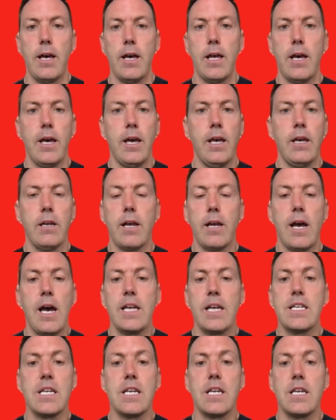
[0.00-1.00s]
it, I
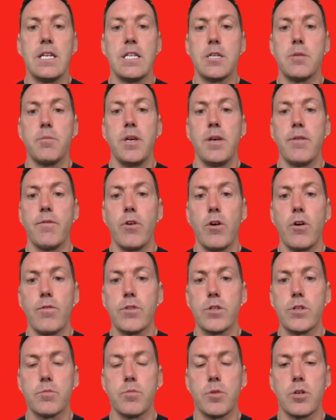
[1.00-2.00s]
didn't need to be involved
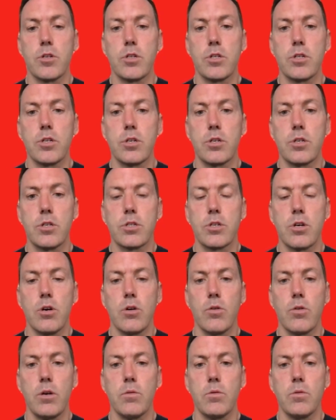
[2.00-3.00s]
as much. So
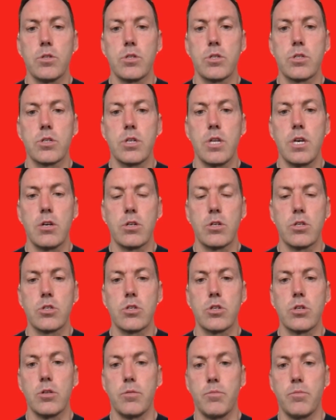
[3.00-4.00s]
it was, they
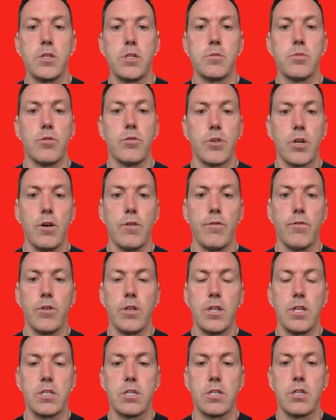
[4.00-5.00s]
understood the principle of recovery.
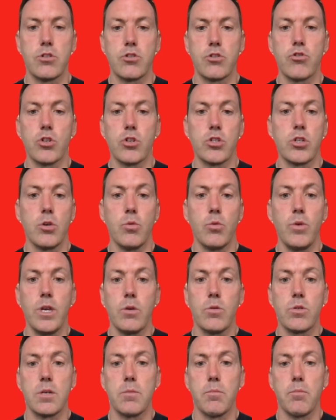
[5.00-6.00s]
This, the structure of the week
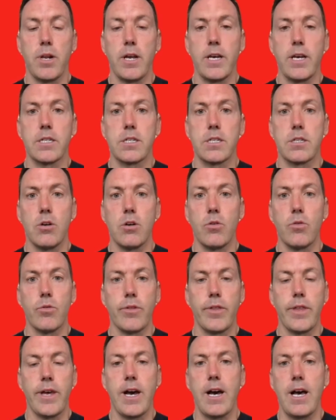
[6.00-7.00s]
was in place. So
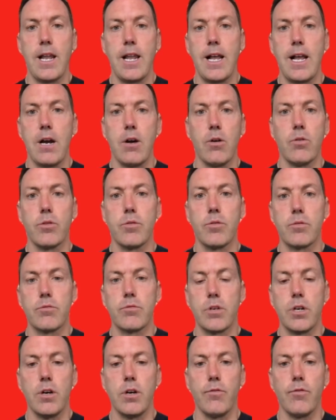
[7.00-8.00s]
that allowed
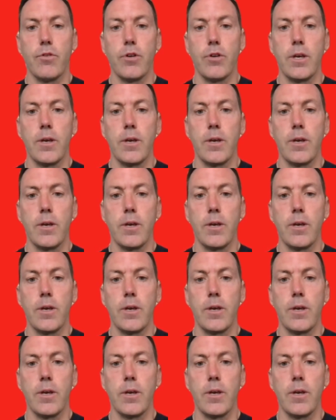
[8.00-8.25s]
recovery.